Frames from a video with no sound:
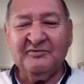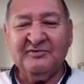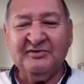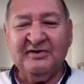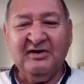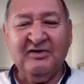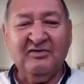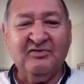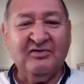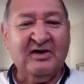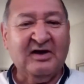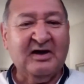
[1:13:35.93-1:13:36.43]

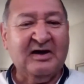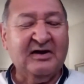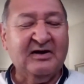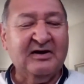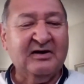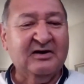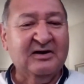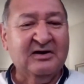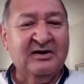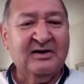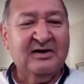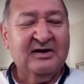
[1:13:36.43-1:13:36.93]
say that.
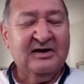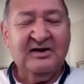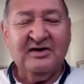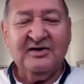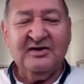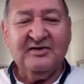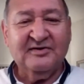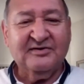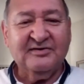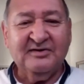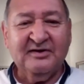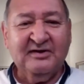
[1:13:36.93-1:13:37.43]

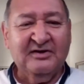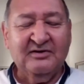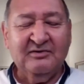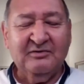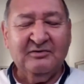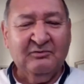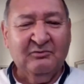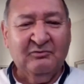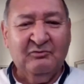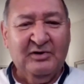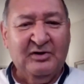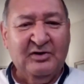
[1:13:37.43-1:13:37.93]

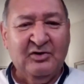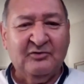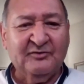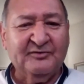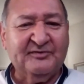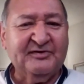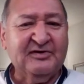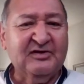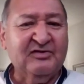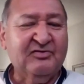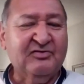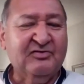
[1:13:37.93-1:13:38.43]
We
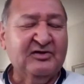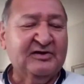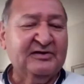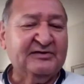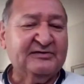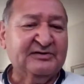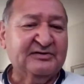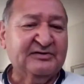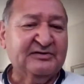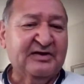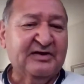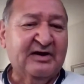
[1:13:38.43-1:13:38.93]
don't see
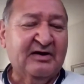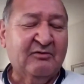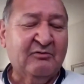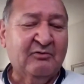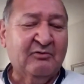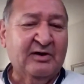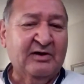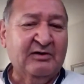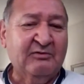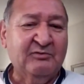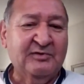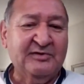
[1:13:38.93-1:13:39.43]
things in that
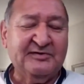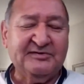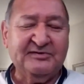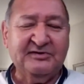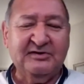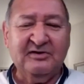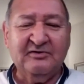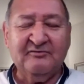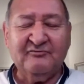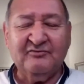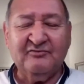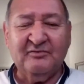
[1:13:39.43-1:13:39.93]
way. We
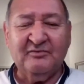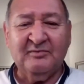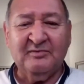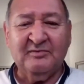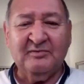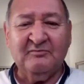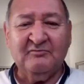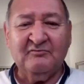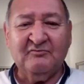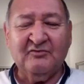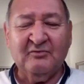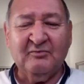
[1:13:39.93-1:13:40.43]
see it
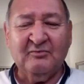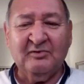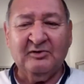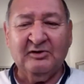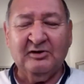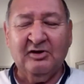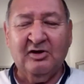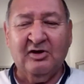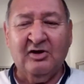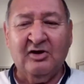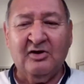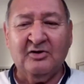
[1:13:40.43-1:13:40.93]
from a
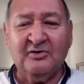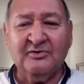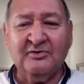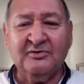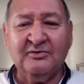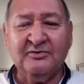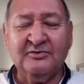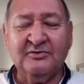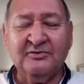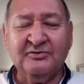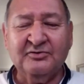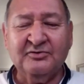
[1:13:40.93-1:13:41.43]

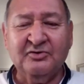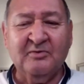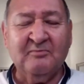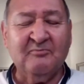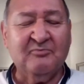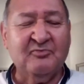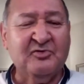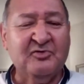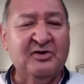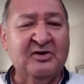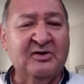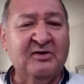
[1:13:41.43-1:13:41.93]

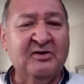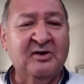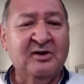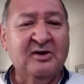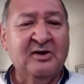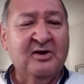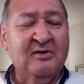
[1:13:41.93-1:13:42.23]
long-term thing.